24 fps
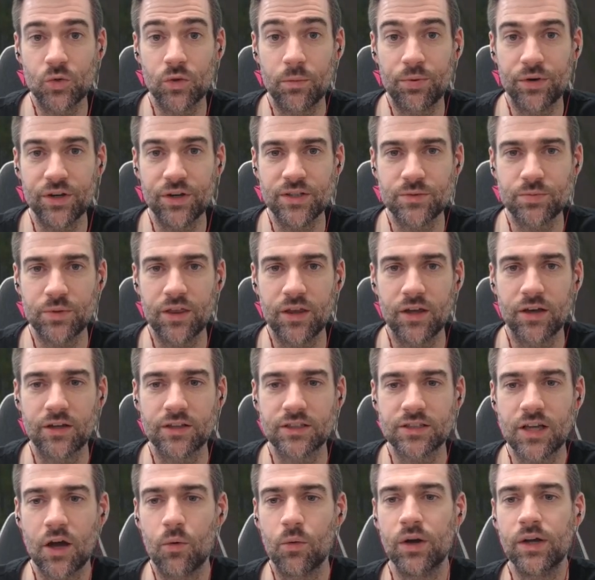breeze with you.
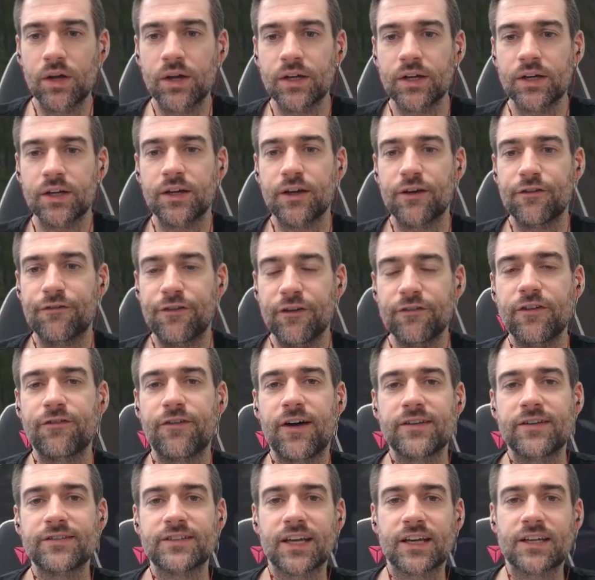So
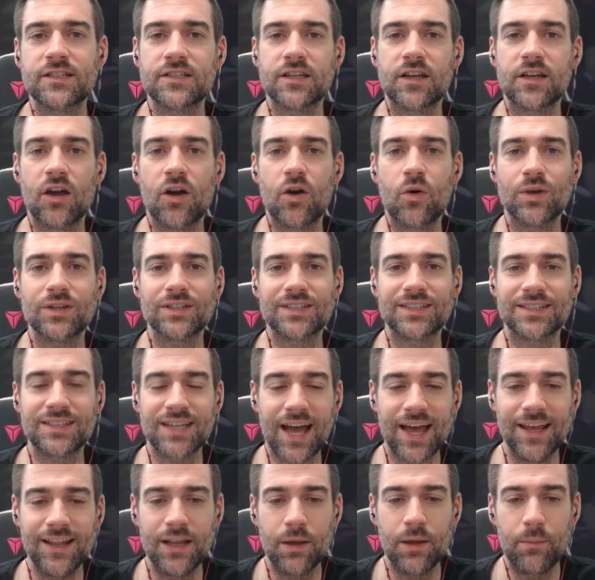55 seconds to go,
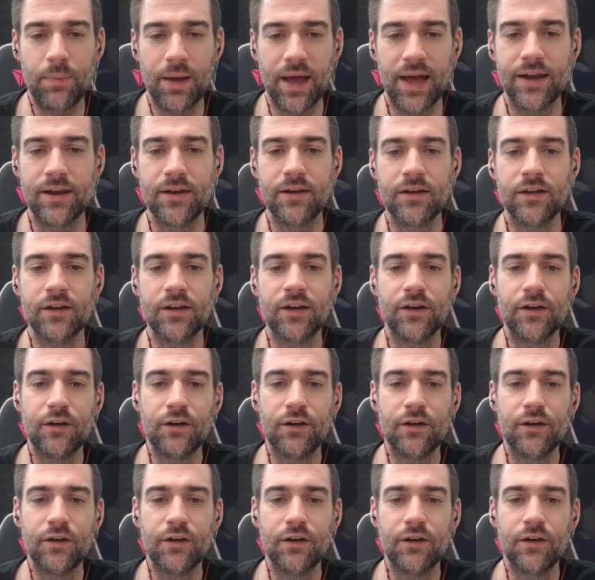sat in the pen.